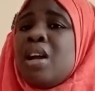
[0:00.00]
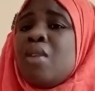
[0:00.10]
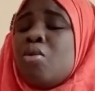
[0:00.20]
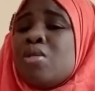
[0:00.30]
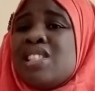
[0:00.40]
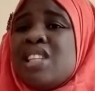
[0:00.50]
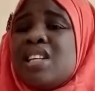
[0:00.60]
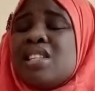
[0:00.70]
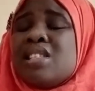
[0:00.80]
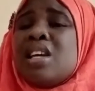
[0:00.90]

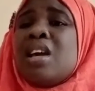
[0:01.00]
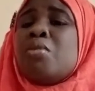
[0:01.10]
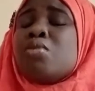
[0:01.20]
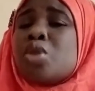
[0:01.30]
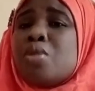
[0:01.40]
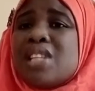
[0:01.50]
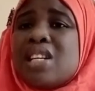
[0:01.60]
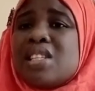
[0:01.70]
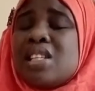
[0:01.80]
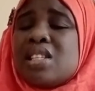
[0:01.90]
contains
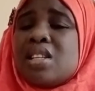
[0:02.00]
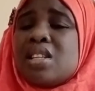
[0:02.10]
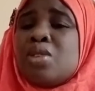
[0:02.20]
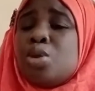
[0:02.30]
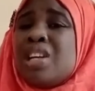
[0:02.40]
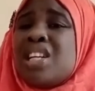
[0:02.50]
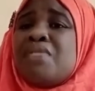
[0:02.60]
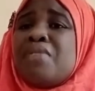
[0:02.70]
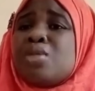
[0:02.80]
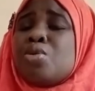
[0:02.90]
substances, usually
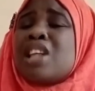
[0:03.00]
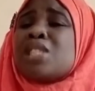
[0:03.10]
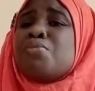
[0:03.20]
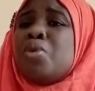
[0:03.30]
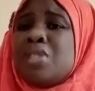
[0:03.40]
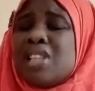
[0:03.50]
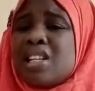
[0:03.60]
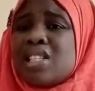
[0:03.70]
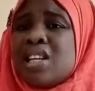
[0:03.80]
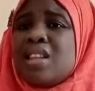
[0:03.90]
referred to as
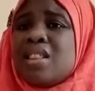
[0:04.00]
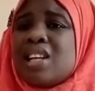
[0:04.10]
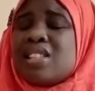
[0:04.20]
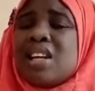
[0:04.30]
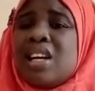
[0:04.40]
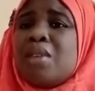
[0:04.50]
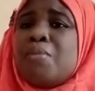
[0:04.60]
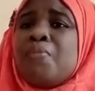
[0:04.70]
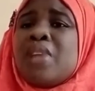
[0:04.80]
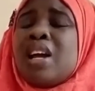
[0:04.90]
pollutants, that
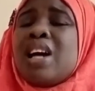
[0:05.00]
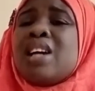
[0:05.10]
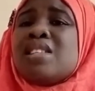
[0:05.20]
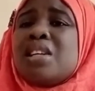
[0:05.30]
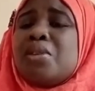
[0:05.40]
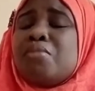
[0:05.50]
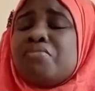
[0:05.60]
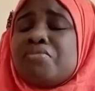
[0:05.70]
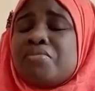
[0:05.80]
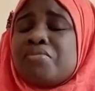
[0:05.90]
has
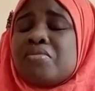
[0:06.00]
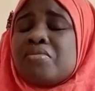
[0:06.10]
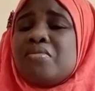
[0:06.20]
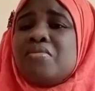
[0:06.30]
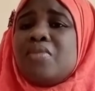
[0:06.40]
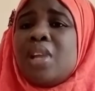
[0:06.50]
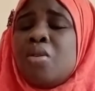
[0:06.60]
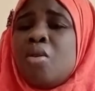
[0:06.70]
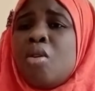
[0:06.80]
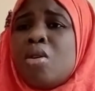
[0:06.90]

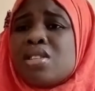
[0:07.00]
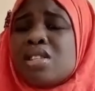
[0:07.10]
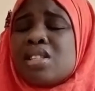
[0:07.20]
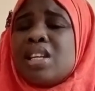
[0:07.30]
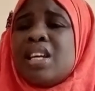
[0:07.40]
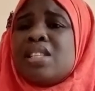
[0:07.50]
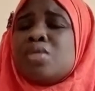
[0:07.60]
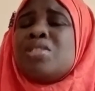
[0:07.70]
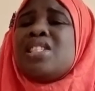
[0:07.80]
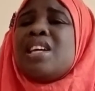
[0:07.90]
caused it
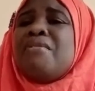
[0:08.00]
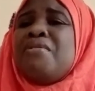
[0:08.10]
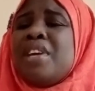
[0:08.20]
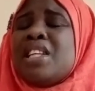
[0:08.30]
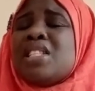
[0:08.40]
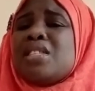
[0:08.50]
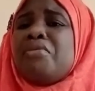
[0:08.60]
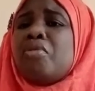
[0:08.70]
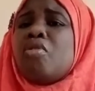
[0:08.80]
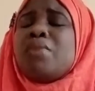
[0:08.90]
to deviate
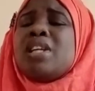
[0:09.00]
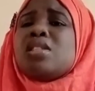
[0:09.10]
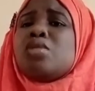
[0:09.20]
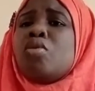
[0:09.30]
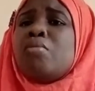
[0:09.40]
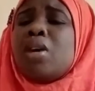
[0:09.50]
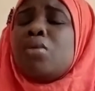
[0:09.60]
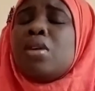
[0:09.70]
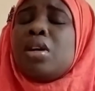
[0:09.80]
from its normal